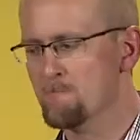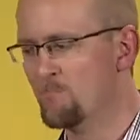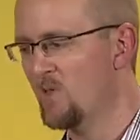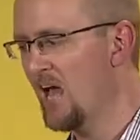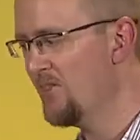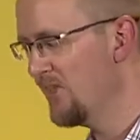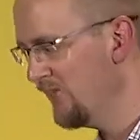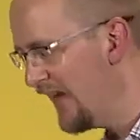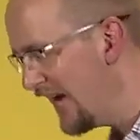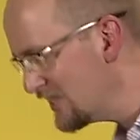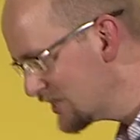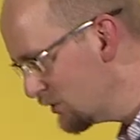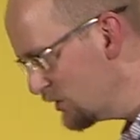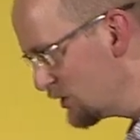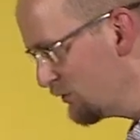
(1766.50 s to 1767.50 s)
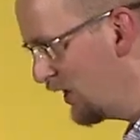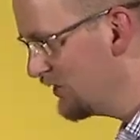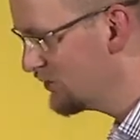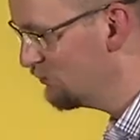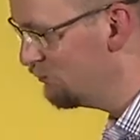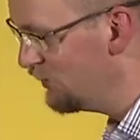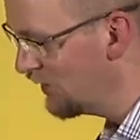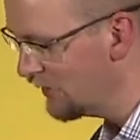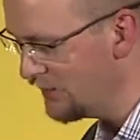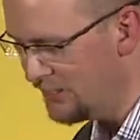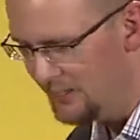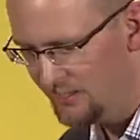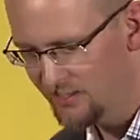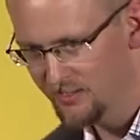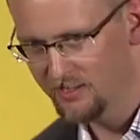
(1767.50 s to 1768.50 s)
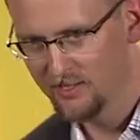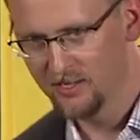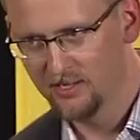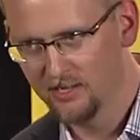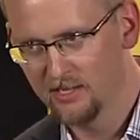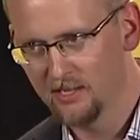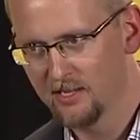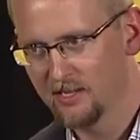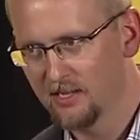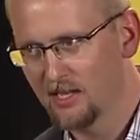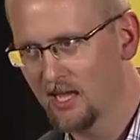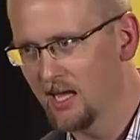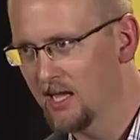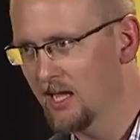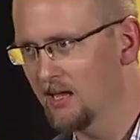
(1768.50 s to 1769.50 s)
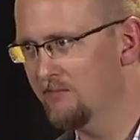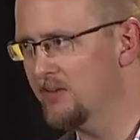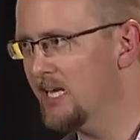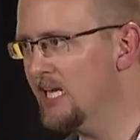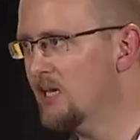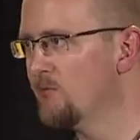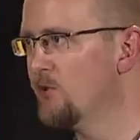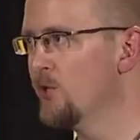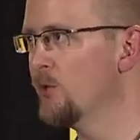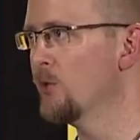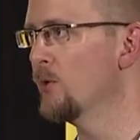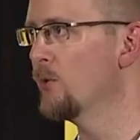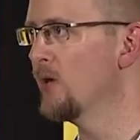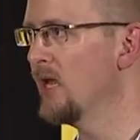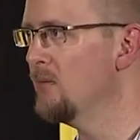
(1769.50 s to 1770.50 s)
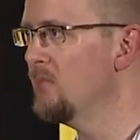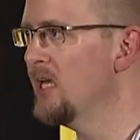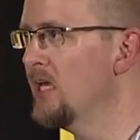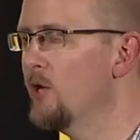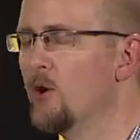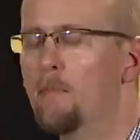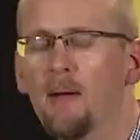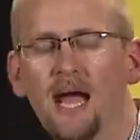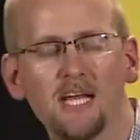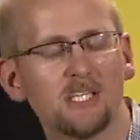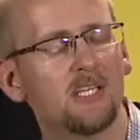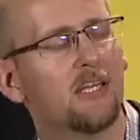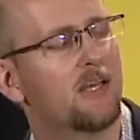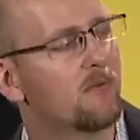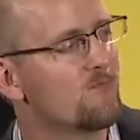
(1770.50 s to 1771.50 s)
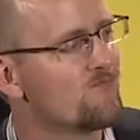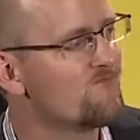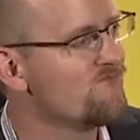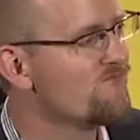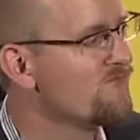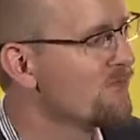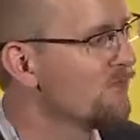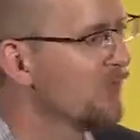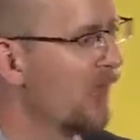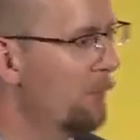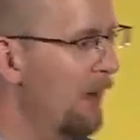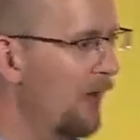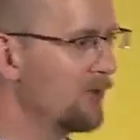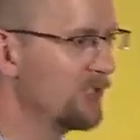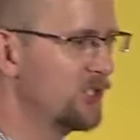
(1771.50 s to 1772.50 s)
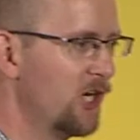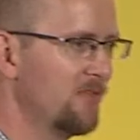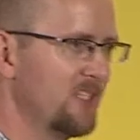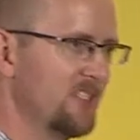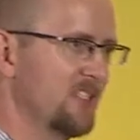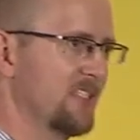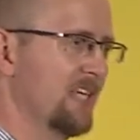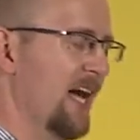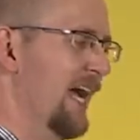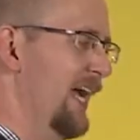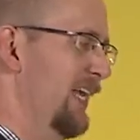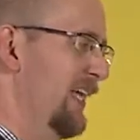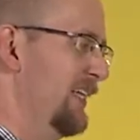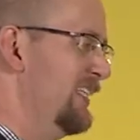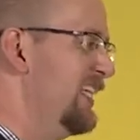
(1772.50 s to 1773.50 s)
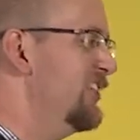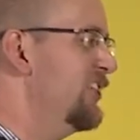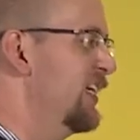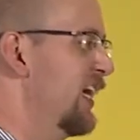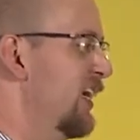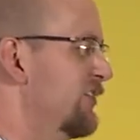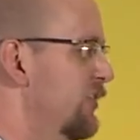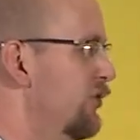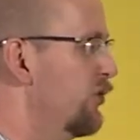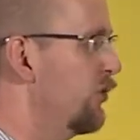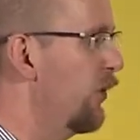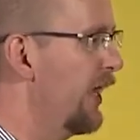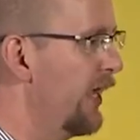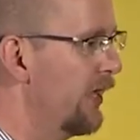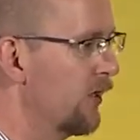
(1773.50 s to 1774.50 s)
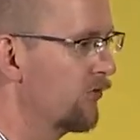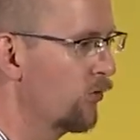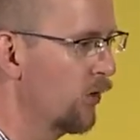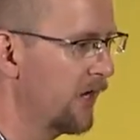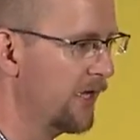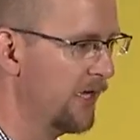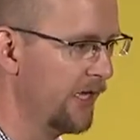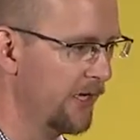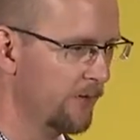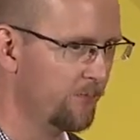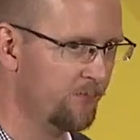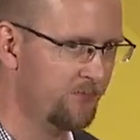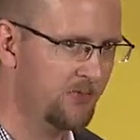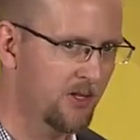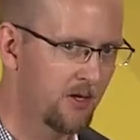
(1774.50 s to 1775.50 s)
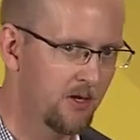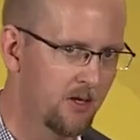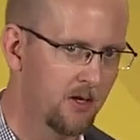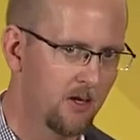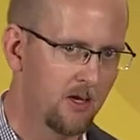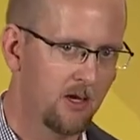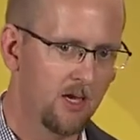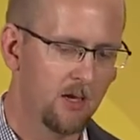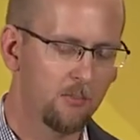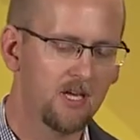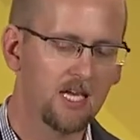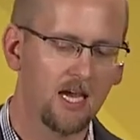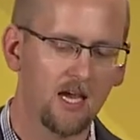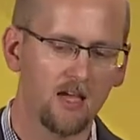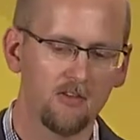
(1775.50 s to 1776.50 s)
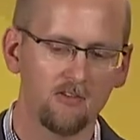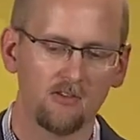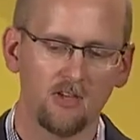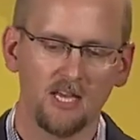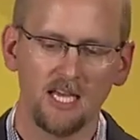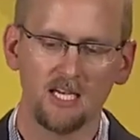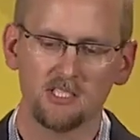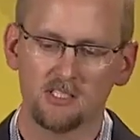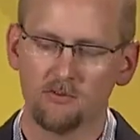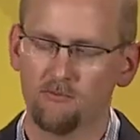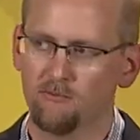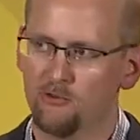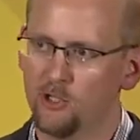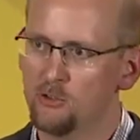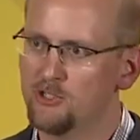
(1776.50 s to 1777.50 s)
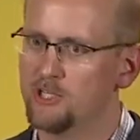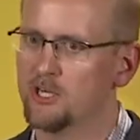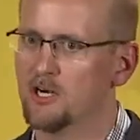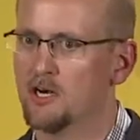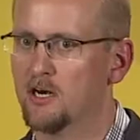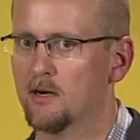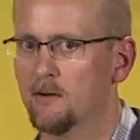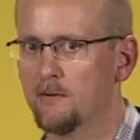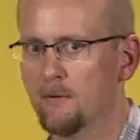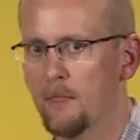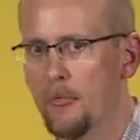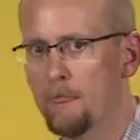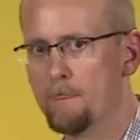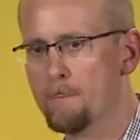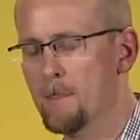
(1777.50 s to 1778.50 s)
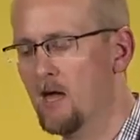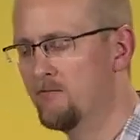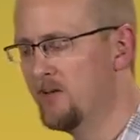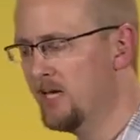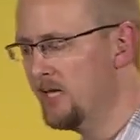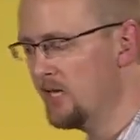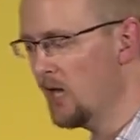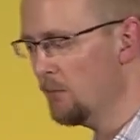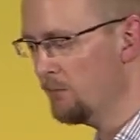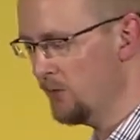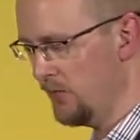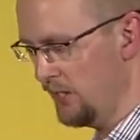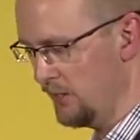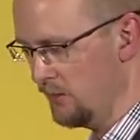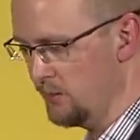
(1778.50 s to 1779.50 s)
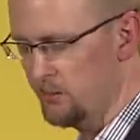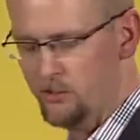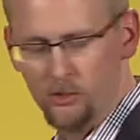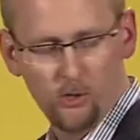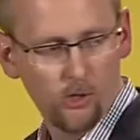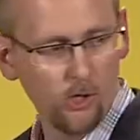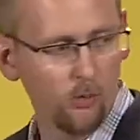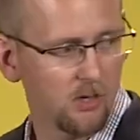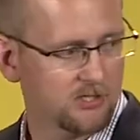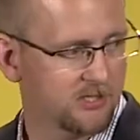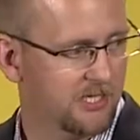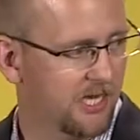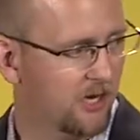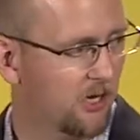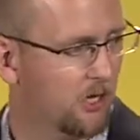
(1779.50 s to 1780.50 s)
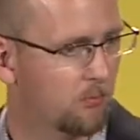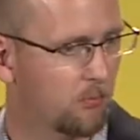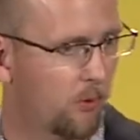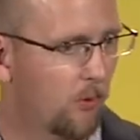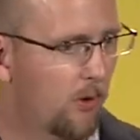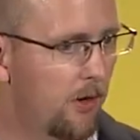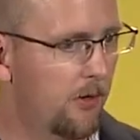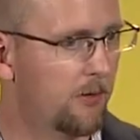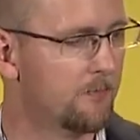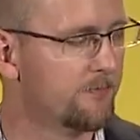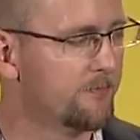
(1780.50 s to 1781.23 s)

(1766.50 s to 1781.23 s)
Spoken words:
And then that's the responsibility of any of you and me who are passionate about service design and teaching it as a new way of working, because it is the future of any company who wants to get on board